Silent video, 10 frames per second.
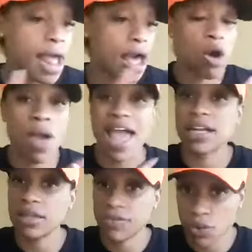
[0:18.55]
how
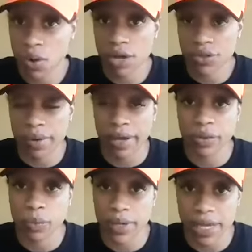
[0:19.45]
active you are throughout
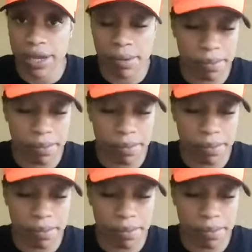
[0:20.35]
the week,